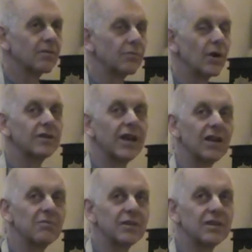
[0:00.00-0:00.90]
one
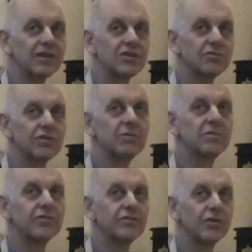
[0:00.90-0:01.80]
can be
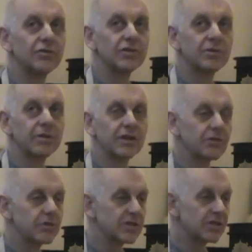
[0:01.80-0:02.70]
extremely fortunate by
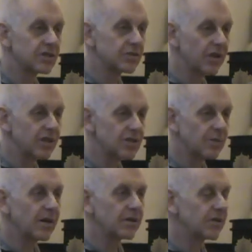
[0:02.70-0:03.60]
Krishna's grace
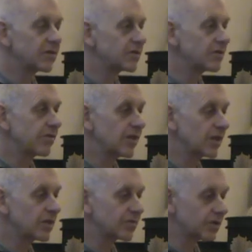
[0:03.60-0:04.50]
somehow or other to
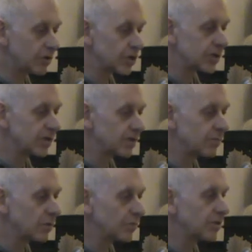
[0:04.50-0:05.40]
think of Krishna at the
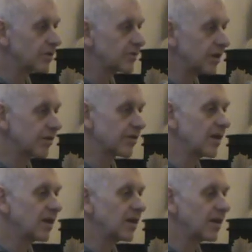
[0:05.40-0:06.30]
moment of death,
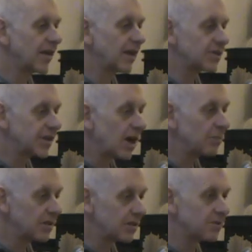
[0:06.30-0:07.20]
like
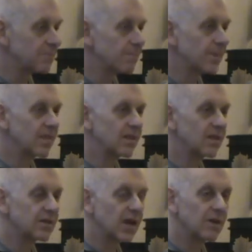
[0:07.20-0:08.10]
Ajamila.
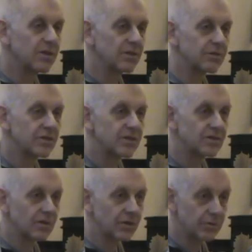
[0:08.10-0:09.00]
The Ajamila
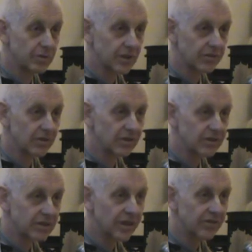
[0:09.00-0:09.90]
story was given in the
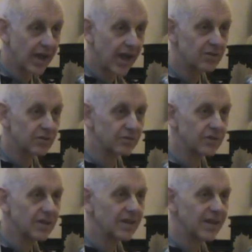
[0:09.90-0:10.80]
6th canto.
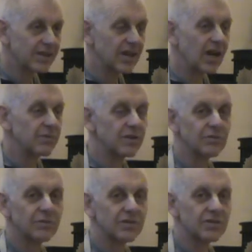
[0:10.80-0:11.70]

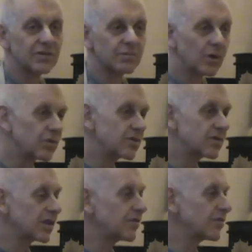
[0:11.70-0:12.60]
Ajamila was the
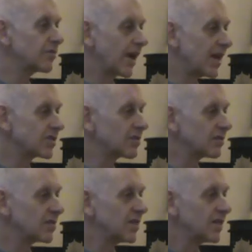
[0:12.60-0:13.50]
most sinful
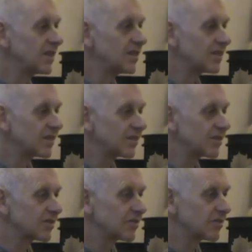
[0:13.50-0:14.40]
rascal,
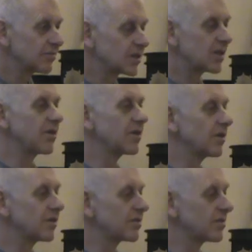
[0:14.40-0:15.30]
but somehow or
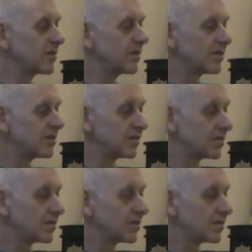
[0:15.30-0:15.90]
other he,